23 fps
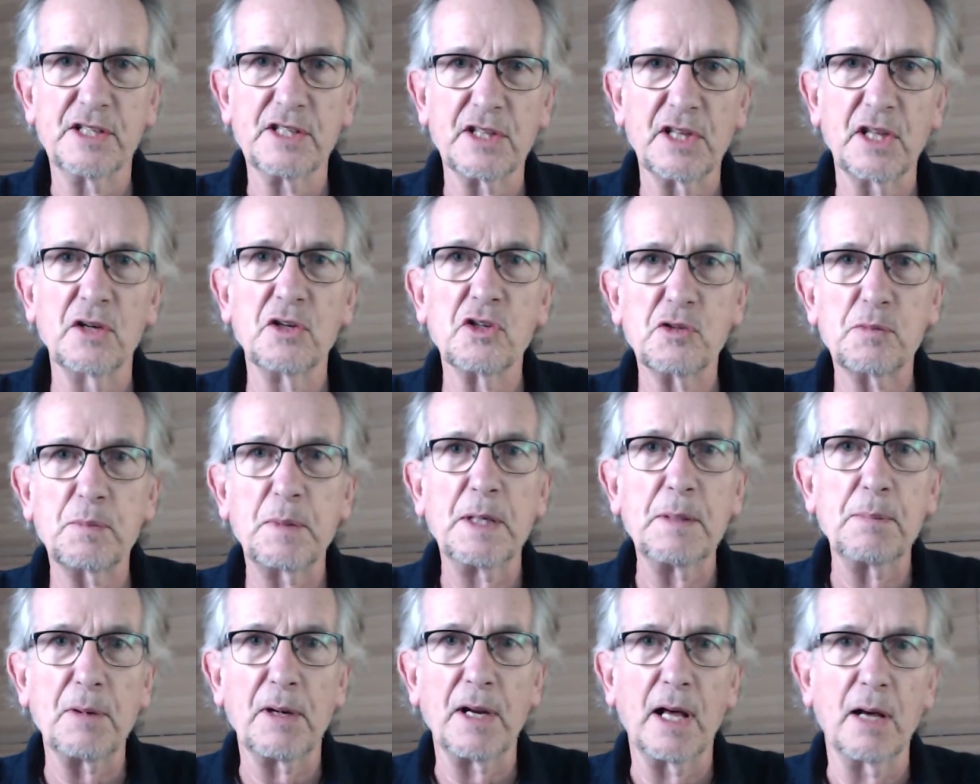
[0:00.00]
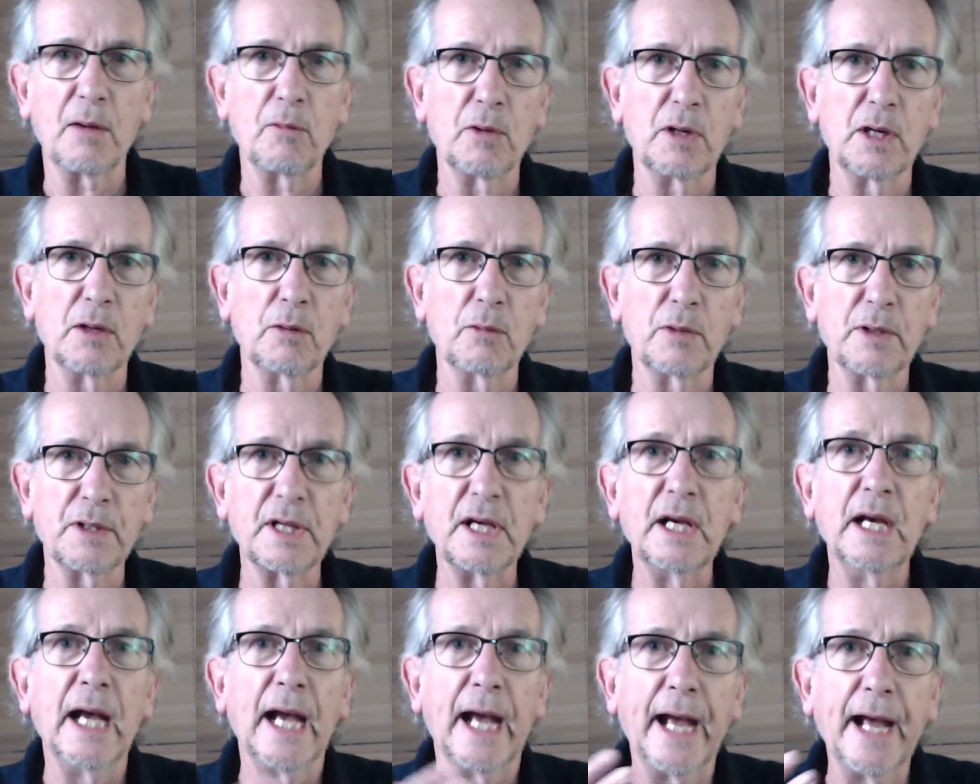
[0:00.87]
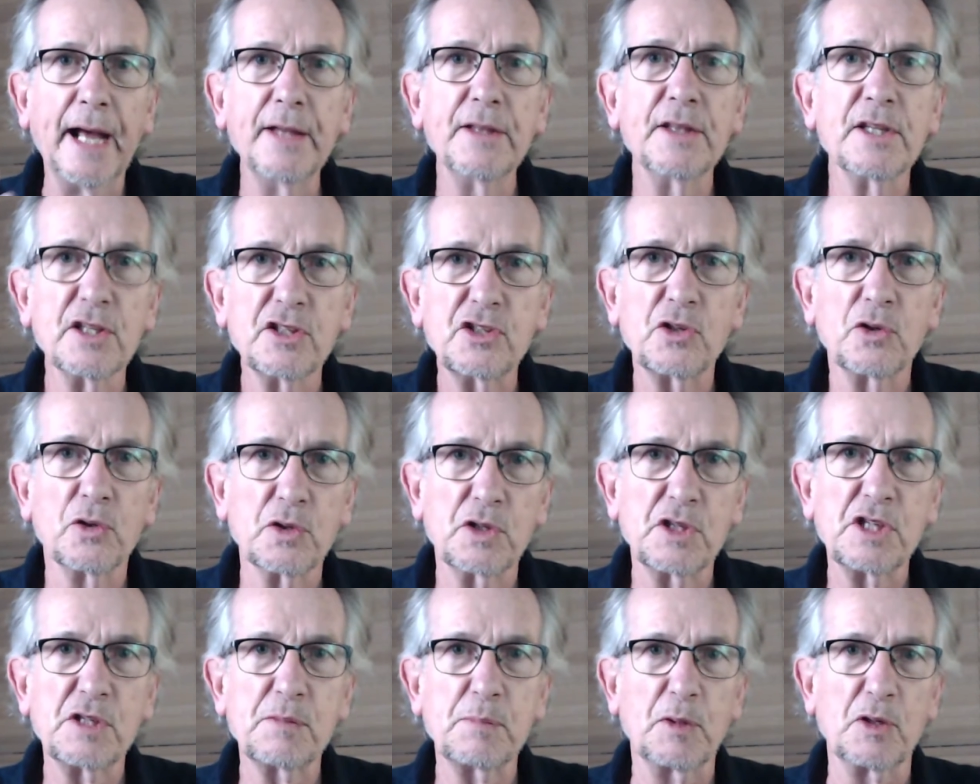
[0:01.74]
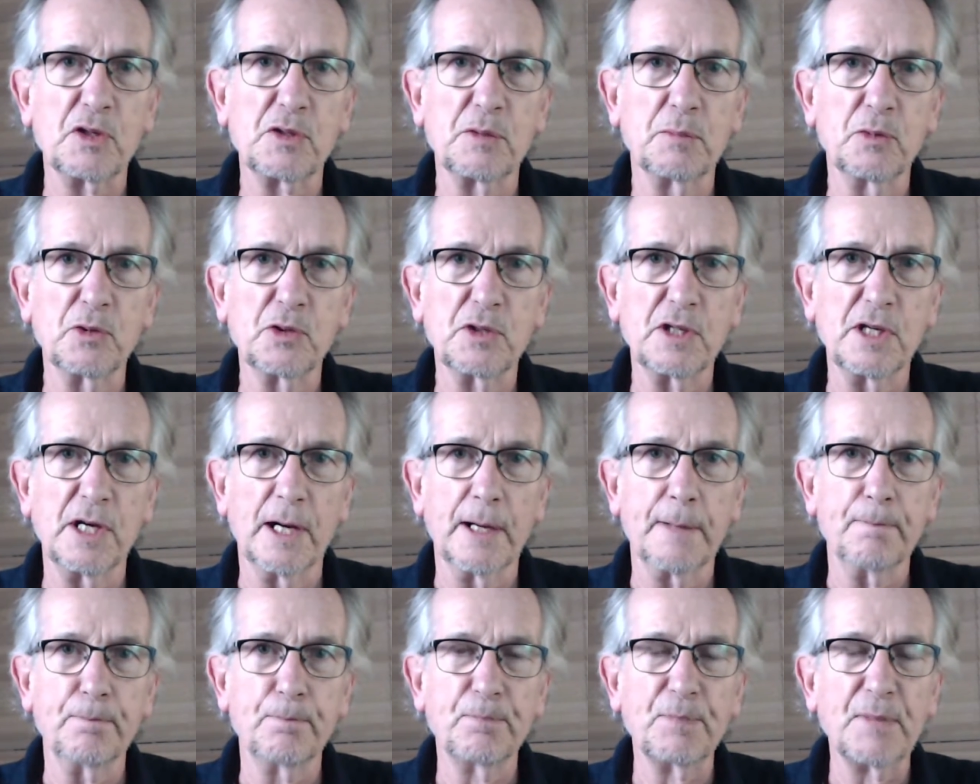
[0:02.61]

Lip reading: those people I work with in the shortest possible time.